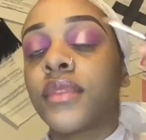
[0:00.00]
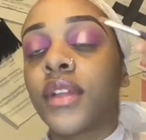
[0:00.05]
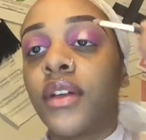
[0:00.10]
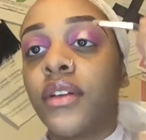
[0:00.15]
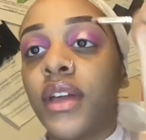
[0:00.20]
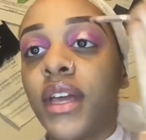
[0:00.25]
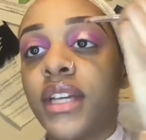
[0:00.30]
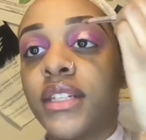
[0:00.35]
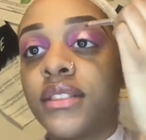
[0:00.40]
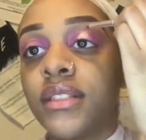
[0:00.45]

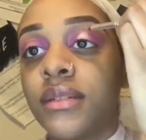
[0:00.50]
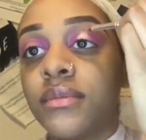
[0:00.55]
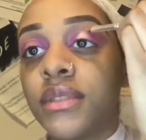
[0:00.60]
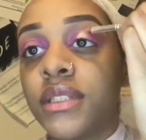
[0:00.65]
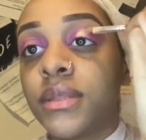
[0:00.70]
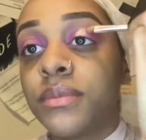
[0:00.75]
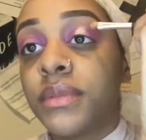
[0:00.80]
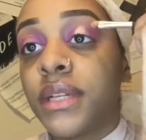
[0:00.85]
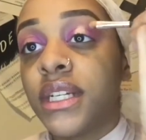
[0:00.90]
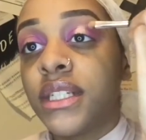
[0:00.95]
Okay, so I'm
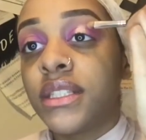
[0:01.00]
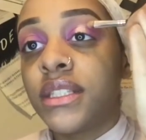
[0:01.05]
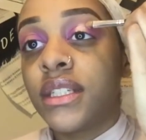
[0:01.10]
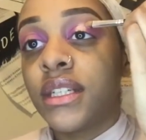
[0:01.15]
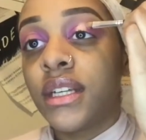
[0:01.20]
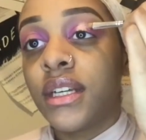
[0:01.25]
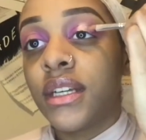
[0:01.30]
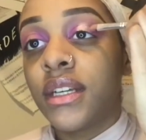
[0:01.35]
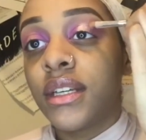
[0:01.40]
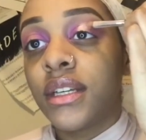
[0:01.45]
just
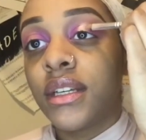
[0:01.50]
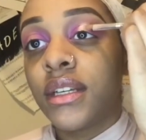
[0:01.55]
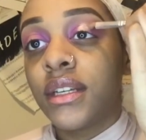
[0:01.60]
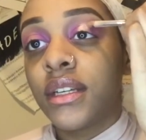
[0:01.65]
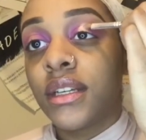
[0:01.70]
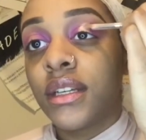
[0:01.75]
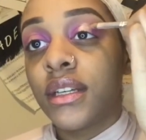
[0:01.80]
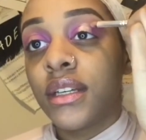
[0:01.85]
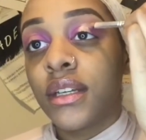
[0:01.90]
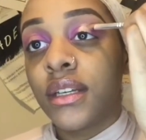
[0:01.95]
placing
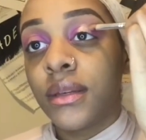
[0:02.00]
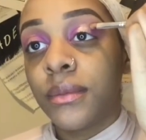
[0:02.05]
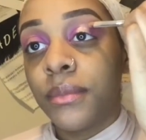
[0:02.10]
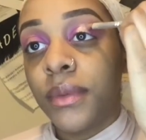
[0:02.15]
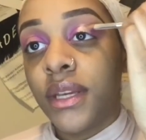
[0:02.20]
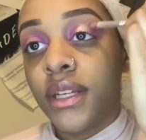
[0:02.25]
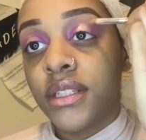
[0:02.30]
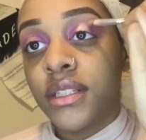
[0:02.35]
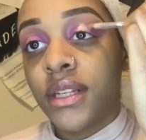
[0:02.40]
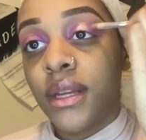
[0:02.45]

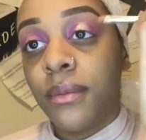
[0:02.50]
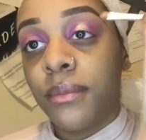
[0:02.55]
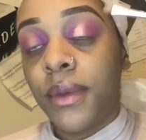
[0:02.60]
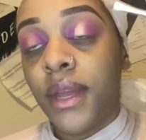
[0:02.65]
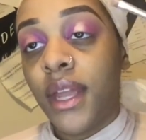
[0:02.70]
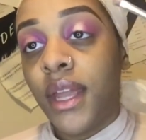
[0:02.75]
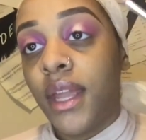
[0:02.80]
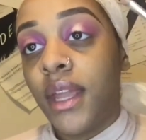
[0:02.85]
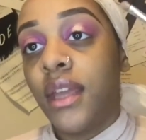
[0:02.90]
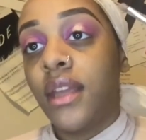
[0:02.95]
Pink
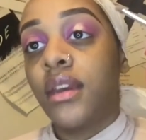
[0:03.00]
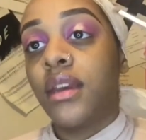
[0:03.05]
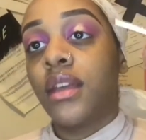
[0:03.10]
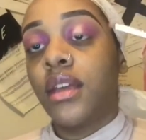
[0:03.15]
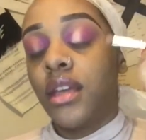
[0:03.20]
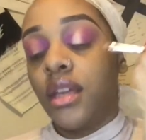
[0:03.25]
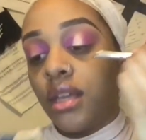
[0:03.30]
Champagne